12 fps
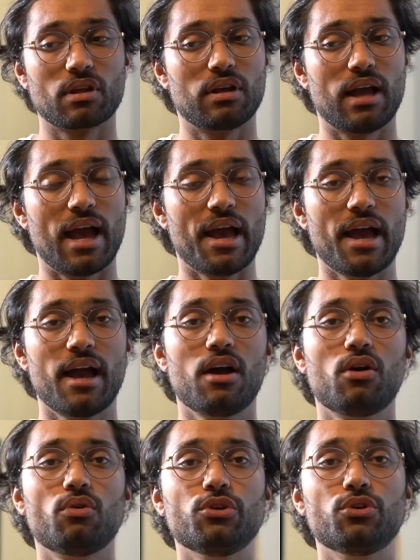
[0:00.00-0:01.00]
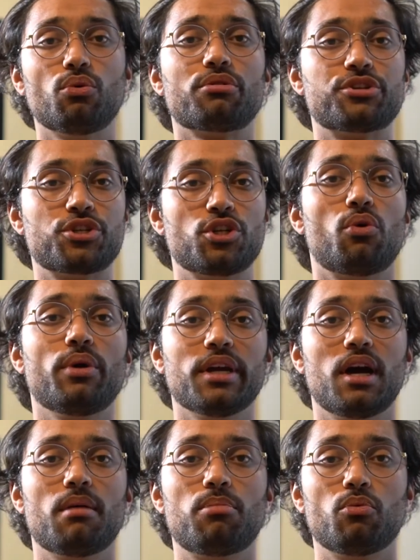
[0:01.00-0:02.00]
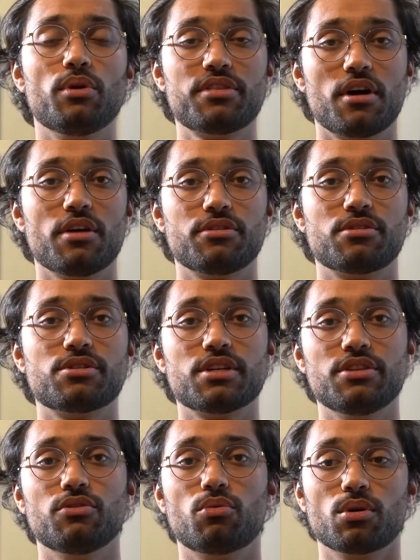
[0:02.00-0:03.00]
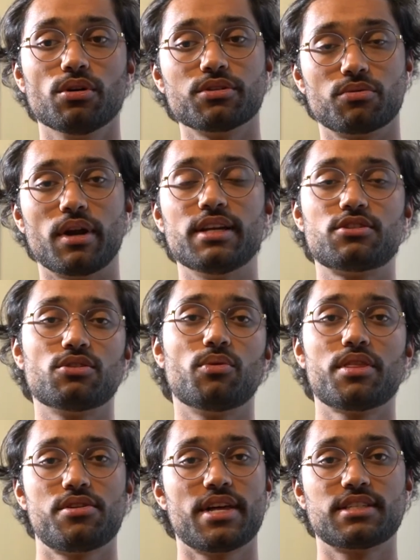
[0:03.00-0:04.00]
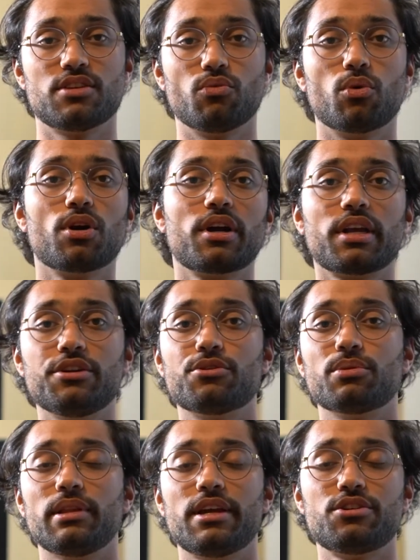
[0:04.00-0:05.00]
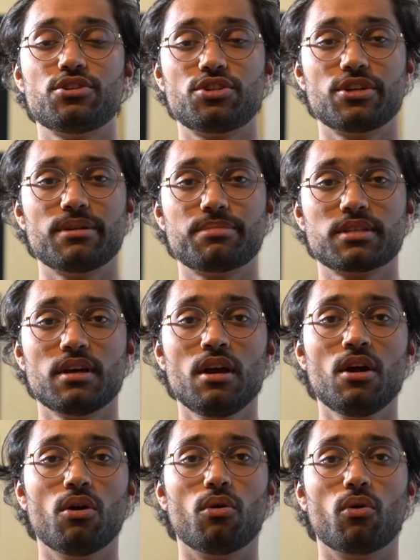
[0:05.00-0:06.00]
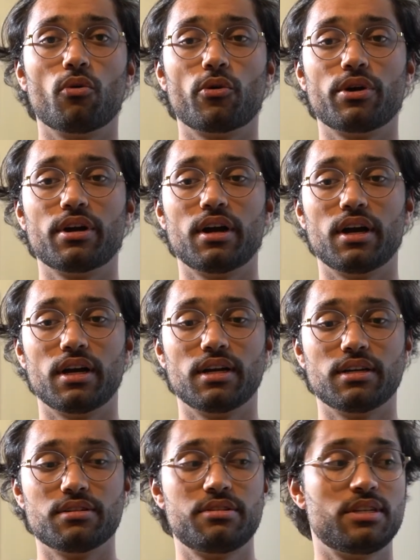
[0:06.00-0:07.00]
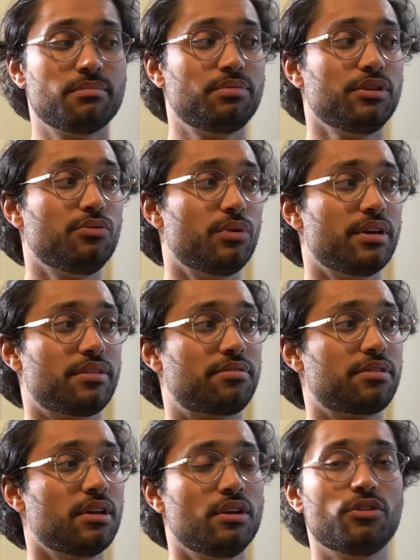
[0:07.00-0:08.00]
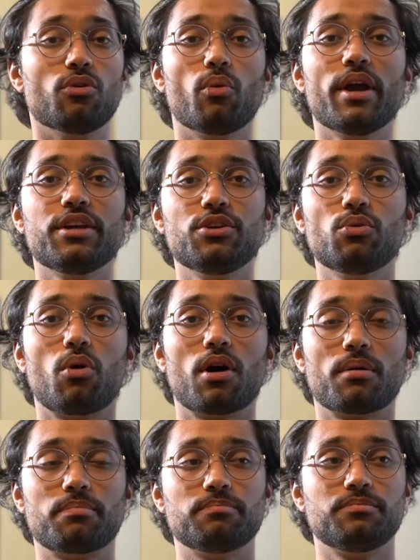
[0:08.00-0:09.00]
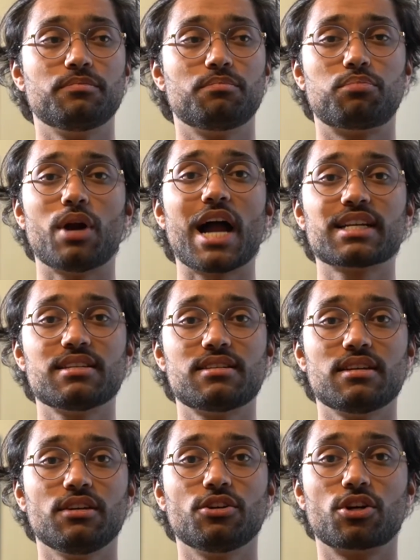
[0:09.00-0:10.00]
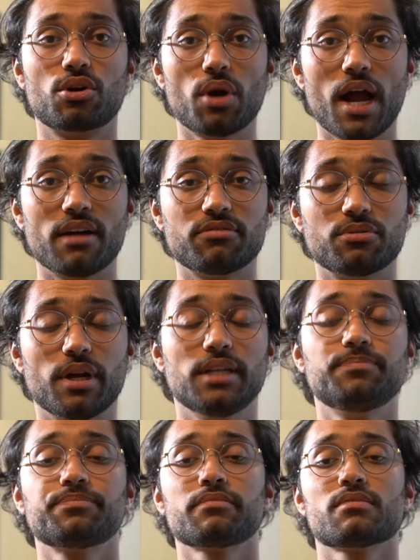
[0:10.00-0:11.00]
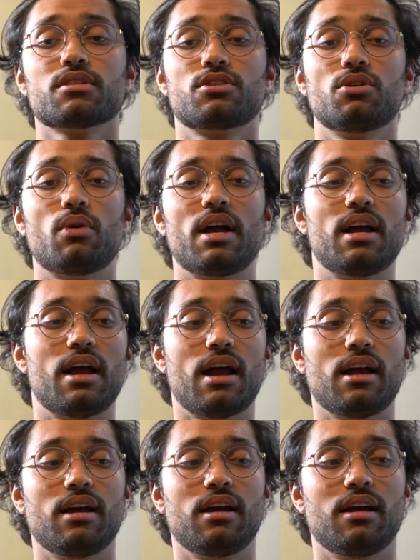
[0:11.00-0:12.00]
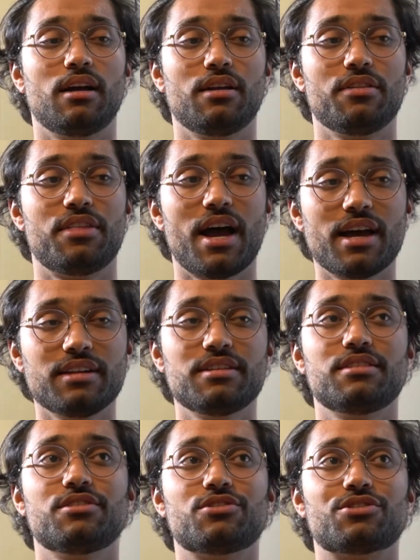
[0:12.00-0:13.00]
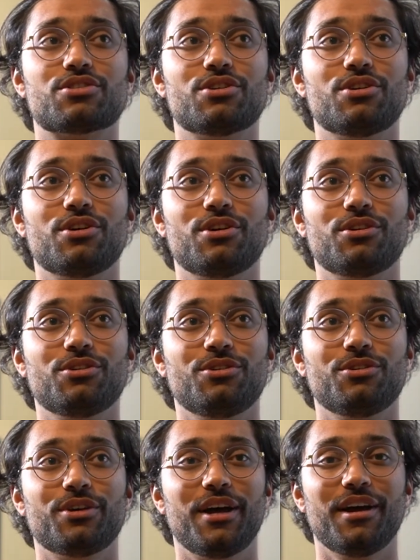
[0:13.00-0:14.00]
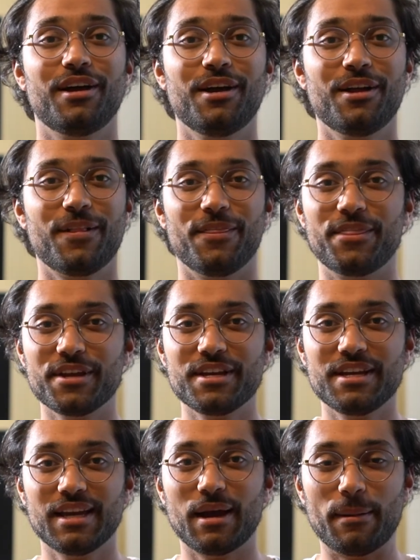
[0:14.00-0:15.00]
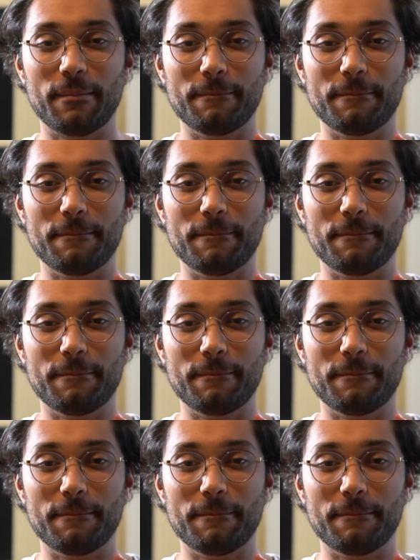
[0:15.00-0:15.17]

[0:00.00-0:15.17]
how you are showing up with others in the world, right? So whether that's at work, in your relationships, or simply with the way you are practicing your craft, right? So that is that's the